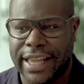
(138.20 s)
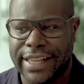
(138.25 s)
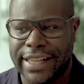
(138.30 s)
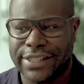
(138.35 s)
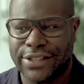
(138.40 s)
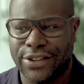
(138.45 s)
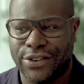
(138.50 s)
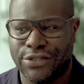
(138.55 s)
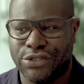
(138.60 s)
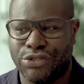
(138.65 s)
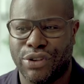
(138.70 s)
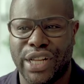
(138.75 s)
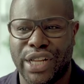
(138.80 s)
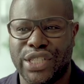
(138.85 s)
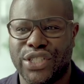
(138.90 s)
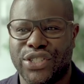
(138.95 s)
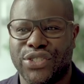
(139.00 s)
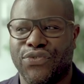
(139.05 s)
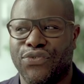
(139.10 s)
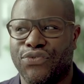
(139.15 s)
It sort of
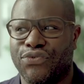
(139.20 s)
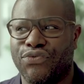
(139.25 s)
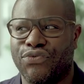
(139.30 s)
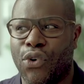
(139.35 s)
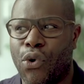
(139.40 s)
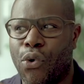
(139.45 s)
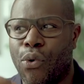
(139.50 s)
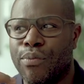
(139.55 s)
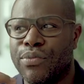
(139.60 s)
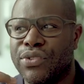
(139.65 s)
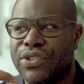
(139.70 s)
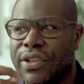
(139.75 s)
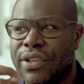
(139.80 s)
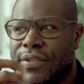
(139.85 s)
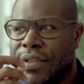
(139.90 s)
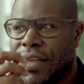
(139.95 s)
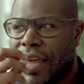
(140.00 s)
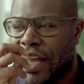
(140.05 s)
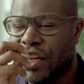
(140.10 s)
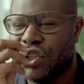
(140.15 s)
transforms
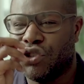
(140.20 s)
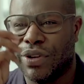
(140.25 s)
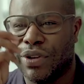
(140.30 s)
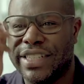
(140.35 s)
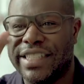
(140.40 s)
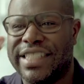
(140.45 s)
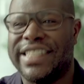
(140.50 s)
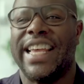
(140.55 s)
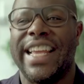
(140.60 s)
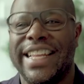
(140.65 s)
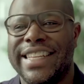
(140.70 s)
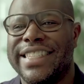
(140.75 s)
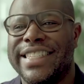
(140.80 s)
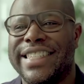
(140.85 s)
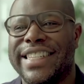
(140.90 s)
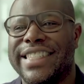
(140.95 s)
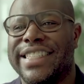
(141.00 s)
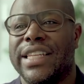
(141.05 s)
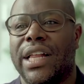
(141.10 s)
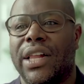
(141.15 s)
and transcends
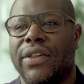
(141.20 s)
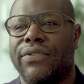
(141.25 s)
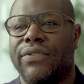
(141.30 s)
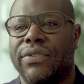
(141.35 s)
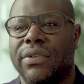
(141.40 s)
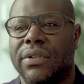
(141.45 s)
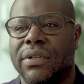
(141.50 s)
itself